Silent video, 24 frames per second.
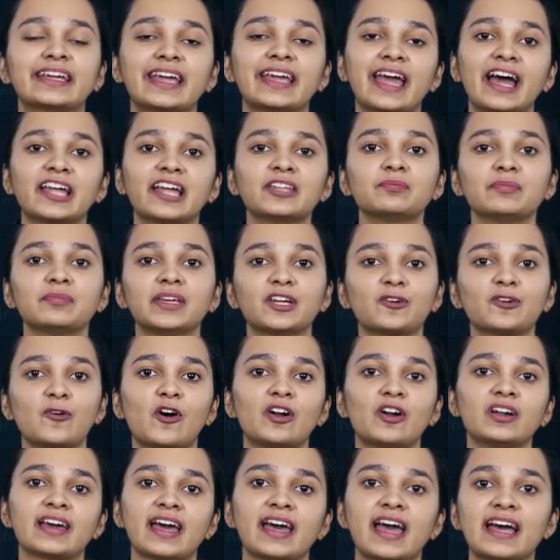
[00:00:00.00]
can be
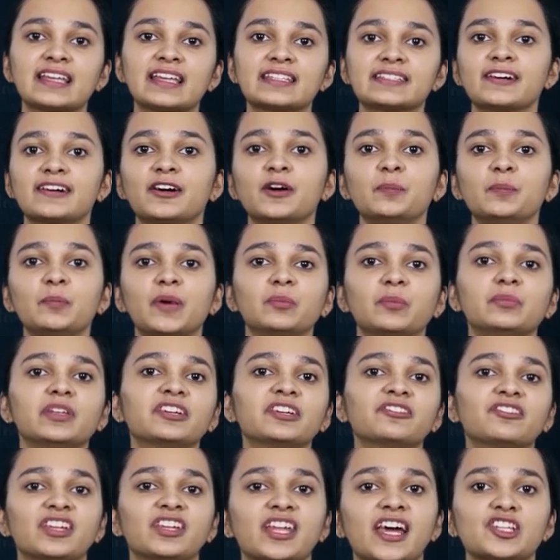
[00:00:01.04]
called as a
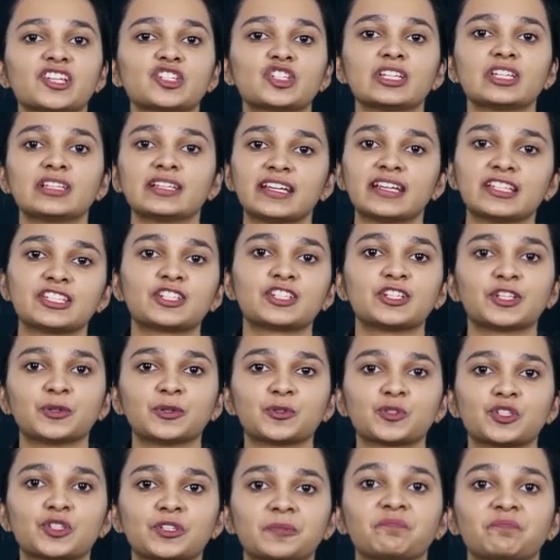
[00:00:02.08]
public financial
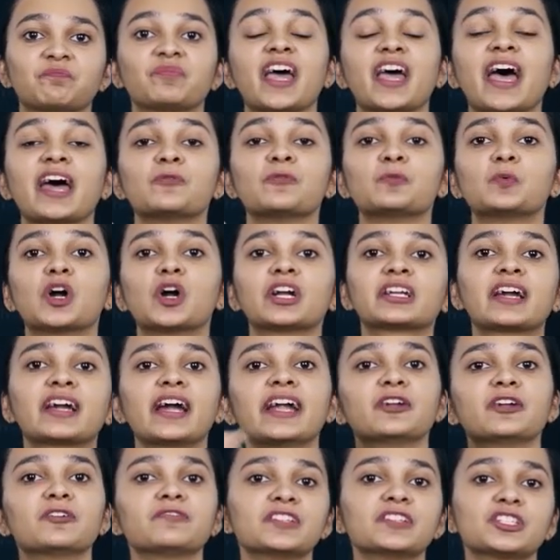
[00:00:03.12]
institution. And what
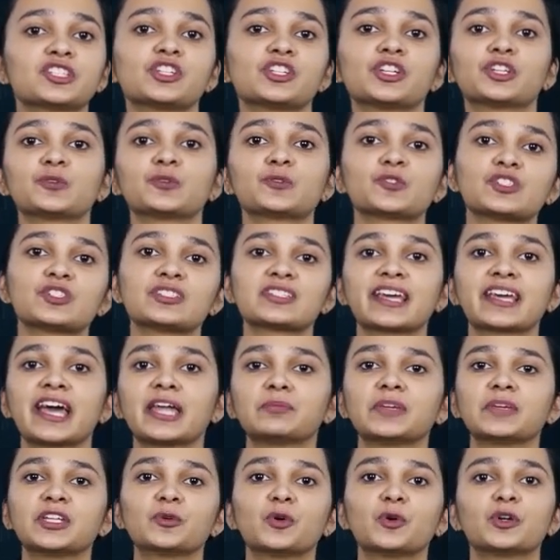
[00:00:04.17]
kind of institutions
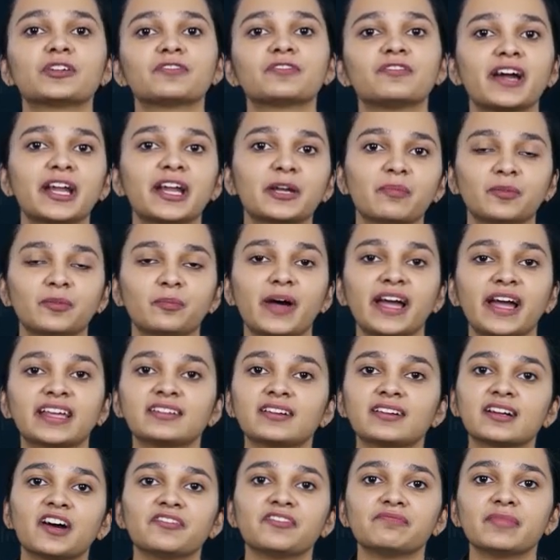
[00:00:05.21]
can be notified
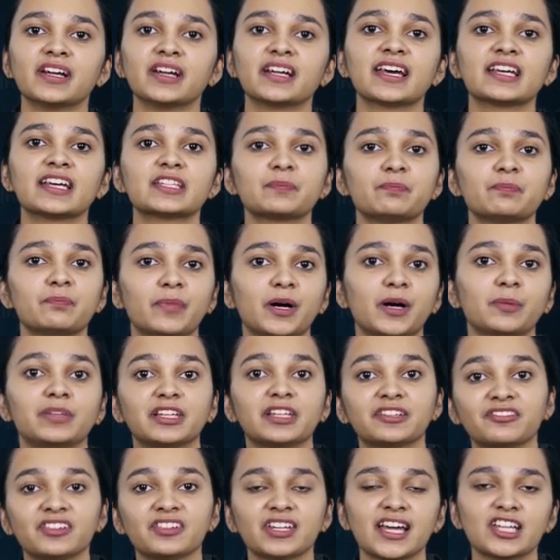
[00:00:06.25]
by the government as
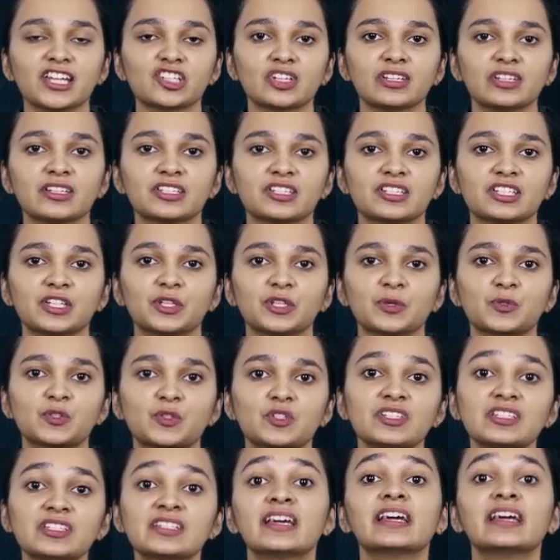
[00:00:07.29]
public financial
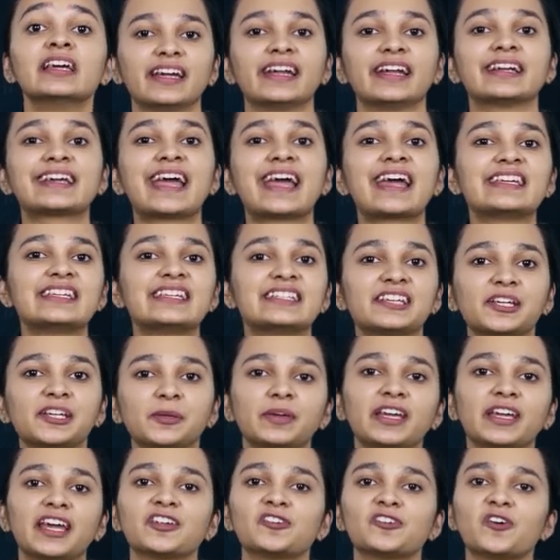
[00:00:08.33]
institution? It can
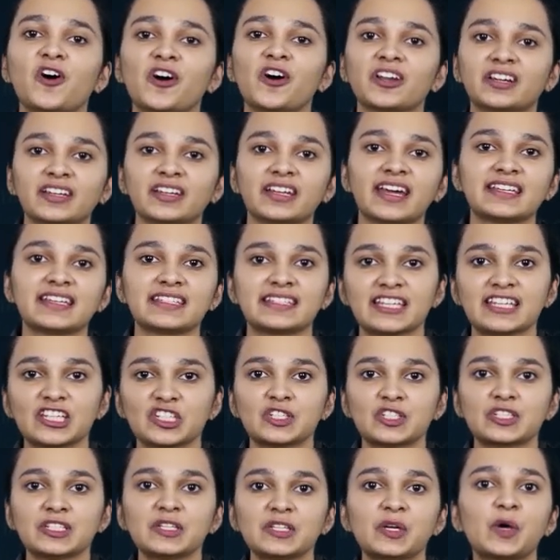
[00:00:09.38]
either be an
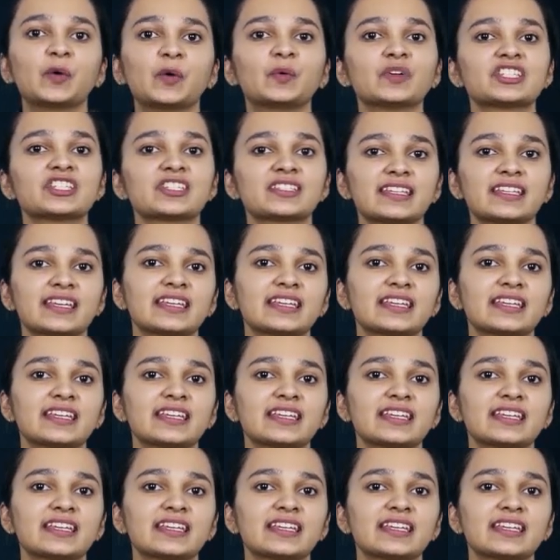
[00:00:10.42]
organization which is